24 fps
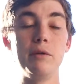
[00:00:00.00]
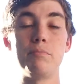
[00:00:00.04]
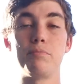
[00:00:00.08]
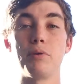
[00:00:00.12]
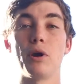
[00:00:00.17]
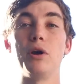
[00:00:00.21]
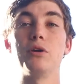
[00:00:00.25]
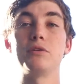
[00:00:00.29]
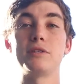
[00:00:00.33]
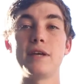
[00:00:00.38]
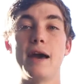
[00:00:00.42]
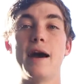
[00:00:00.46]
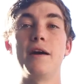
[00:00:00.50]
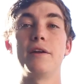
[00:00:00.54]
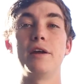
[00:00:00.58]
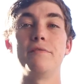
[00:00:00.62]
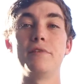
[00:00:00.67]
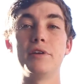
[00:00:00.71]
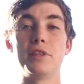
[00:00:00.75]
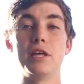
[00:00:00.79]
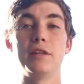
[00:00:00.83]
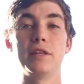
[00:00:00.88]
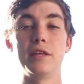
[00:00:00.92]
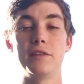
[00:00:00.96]
broke down
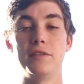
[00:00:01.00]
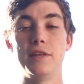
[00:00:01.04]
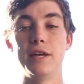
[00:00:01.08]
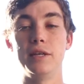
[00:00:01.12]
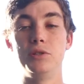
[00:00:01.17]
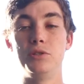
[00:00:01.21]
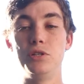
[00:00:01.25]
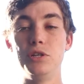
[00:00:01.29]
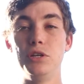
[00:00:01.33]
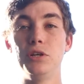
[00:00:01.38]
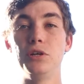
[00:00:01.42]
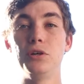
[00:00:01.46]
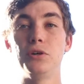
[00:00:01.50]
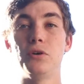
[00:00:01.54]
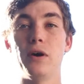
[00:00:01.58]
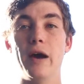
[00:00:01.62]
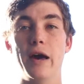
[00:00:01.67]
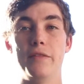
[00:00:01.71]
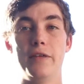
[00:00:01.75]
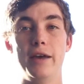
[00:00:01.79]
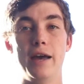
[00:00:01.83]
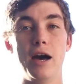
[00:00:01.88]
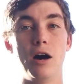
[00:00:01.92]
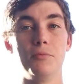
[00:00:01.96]
everything that they do,
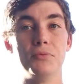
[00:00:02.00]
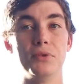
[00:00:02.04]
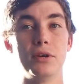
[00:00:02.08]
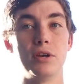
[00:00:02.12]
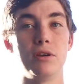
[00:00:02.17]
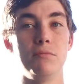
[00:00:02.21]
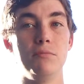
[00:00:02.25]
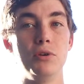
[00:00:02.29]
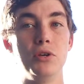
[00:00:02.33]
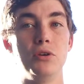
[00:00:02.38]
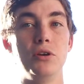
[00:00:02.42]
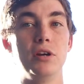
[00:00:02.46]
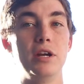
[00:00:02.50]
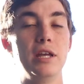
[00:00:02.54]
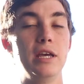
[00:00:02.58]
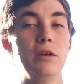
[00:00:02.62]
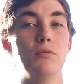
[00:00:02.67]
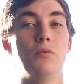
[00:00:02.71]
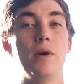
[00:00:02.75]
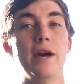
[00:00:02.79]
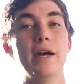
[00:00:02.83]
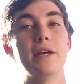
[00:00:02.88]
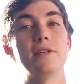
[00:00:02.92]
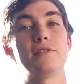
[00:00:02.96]
how they help the community,
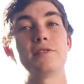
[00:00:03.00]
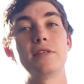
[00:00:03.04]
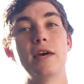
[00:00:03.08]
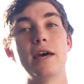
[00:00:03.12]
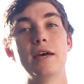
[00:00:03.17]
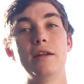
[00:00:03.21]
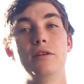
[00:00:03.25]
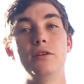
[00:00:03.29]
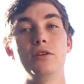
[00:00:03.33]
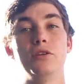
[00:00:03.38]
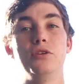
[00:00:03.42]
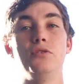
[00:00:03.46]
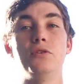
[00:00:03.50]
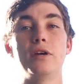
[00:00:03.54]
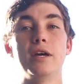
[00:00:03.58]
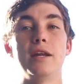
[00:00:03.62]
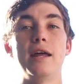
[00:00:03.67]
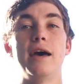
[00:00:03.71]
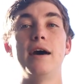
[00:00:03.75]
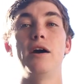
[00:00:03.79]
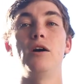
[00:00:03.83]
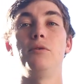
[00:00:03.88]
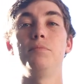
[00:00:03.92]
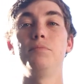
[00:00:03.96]
ways that you can
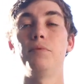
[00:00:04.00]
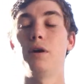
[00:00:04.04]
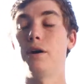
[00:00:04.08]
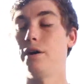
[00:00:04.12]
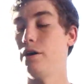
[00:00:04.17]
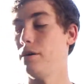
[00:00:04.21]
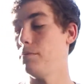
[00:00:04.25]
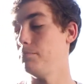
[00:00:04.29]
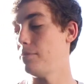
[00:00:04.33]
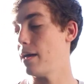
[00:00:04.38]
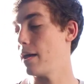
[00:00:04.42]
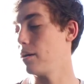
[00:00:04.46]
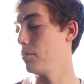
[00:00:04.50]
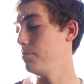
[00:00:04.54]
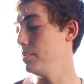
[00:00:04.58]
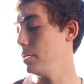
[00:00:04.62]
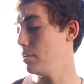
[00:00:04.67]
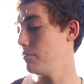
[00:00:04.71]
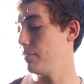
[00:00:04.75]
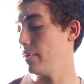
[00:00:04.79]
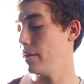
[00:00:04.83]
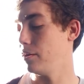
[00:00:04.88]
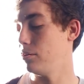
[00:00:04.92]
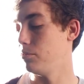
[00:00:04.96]
help. That'll be
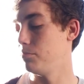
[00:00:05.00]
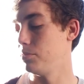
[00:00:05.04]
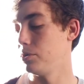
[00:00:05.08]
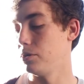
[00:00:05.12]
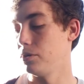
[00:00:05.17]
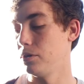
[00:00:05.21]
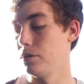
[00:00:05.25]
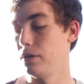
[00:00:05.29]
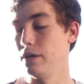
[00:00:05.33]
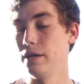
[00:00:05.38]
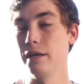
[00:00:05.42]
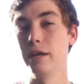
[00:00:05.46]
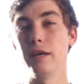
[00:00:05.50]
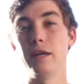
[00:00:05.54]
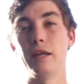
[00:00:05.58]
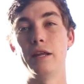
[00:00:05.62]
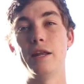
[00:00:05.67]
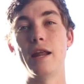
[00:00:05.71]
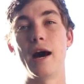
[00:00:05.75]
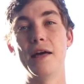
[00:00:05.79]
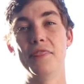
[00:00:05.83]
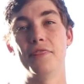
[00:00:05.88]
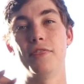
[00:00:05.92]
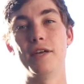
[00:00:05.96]
available
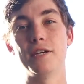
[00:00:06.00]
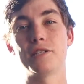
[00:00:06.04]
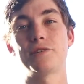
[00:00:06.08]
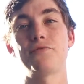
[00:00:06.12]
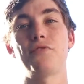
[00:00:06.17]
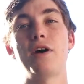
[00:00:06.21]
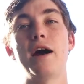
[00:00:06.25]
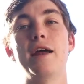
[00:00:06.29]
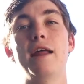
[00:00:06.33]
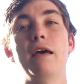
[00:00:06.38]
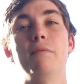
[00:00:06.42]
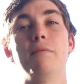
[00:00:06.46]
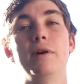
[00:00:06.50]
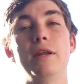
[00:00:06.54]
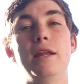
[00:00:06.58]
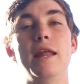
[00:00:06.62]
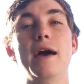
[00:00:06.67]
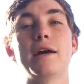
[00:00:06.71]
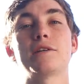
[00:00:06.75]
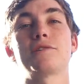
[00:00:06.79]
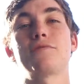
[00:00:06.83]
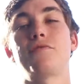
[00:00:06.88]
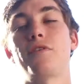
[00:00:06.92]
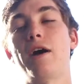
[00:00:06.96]
not this Friday, but
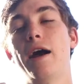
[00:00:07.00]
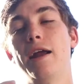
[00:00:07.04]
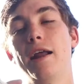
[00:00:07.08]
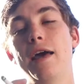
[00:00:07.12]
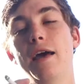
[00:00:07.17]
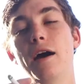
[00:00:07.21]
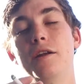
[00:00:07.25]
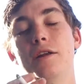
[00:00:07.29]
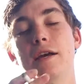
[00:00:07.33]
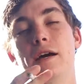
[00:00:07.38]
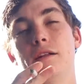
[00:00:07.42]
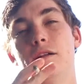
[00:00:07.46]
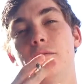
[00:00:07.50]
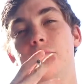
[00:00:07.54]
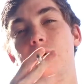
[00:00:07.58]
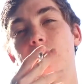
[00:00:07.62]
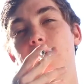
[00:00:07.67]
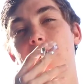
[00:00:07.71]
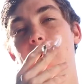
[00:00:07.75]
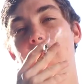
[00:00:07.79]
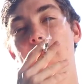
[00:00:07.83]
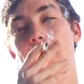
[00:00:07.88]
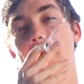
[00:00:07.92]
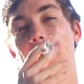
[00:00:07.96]
next Friday on
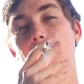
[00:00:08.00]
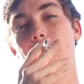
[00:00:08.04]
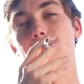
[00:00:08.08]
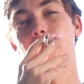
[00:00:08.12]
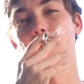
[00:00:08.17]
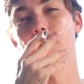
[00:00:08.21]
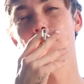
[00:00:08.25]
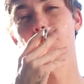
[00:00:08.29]
Yellowbird Connect.